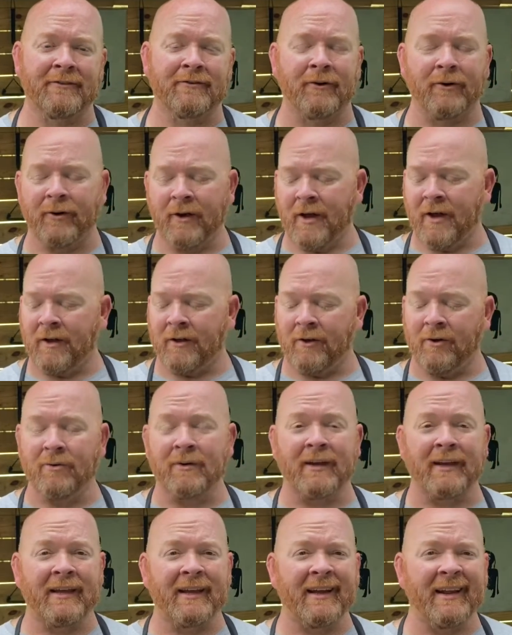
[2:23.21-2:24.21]
So you
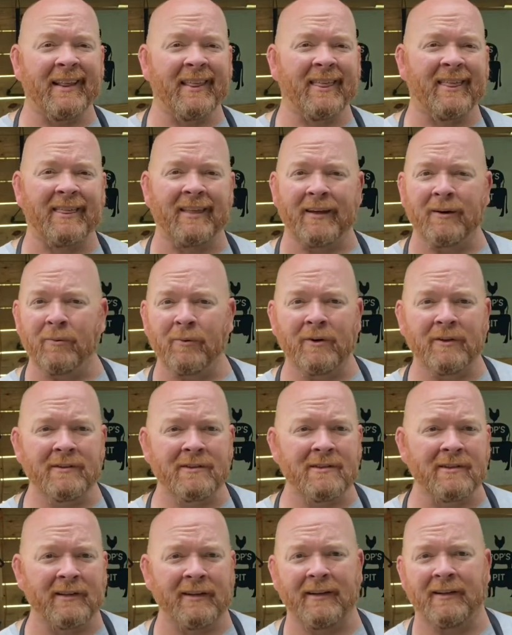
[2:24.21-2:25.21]
can get thin
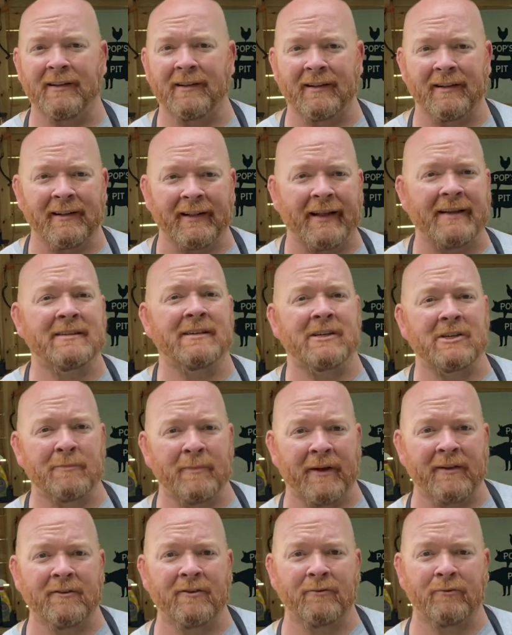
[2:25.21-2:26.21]
ones, the less
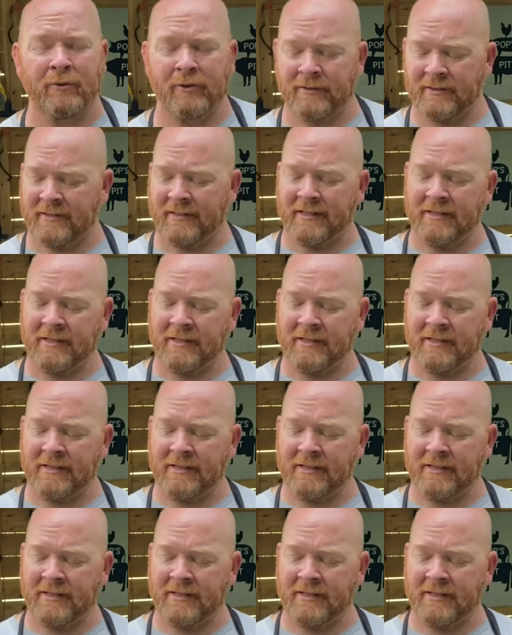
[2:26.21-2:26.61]
expensive ones.